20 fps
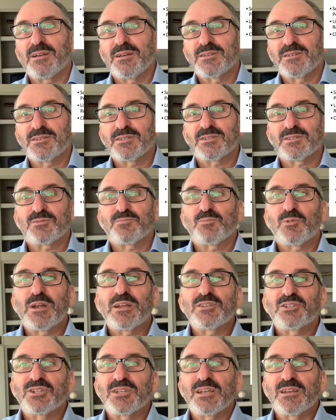
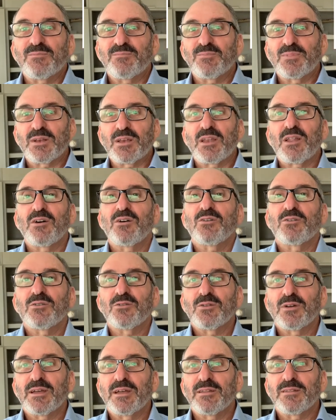spreadsheet
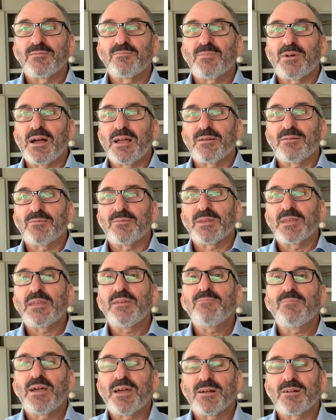below in my
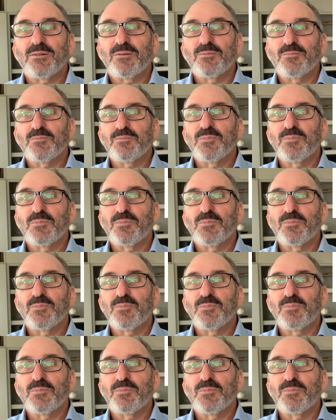email,